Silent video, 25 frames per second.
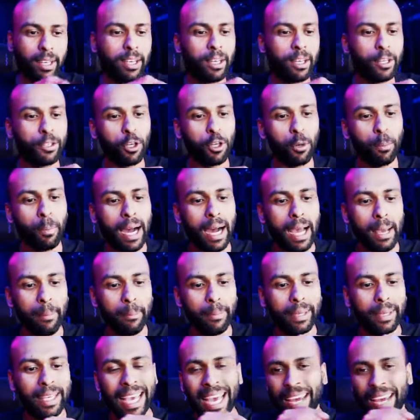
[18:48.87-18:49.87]
So by
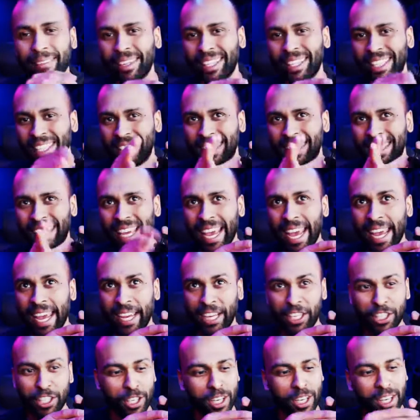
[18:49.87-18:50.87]
me having this
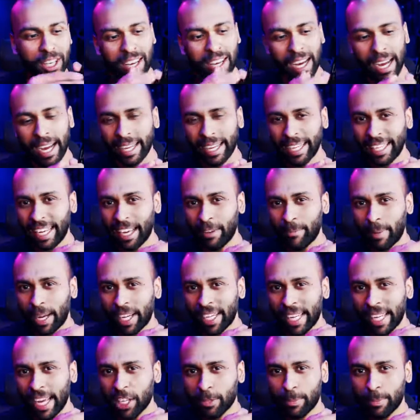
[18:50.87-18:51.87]
cage, I can have
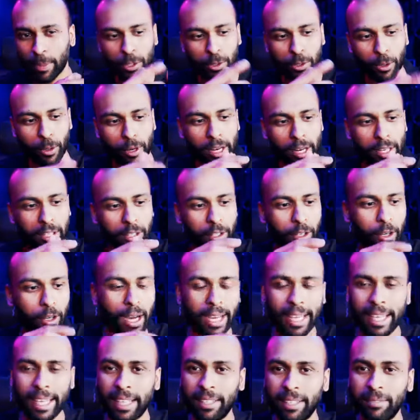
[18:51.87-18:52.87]
attachments on it. I
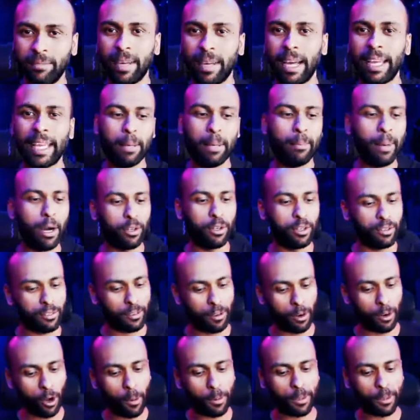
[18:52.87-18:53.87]
can mount
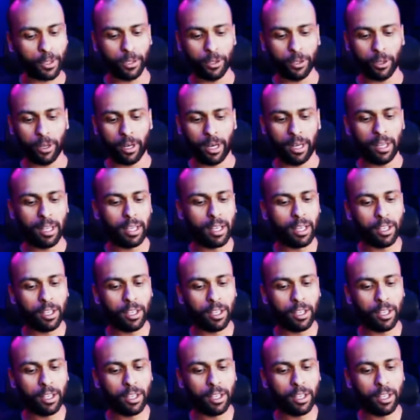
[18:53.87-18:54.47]
different options on it.